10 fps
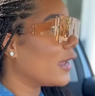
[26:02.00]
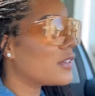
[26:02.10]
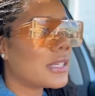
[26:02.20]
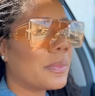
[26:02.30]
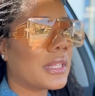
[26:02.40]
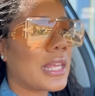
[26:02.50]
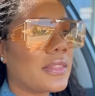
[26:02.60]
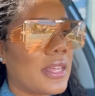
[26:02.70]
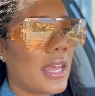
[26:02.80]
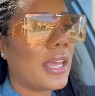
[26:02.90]
or something
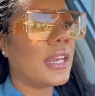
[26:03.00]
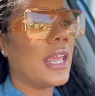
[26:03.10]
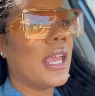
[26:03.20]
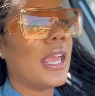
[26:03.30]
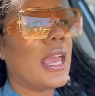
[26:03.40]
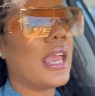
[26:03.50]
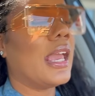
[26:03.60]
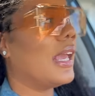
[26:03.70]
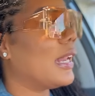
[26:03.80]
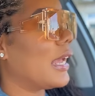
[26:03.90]
like that
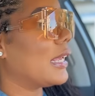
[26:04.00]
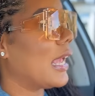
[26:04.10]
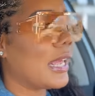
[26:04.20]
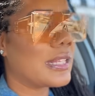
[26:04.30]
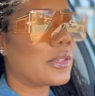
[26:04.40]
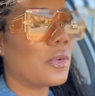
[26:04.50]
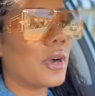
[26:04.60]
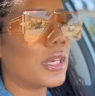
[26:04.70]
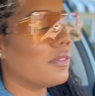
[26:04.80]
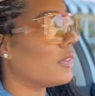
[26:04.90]
and i guess one of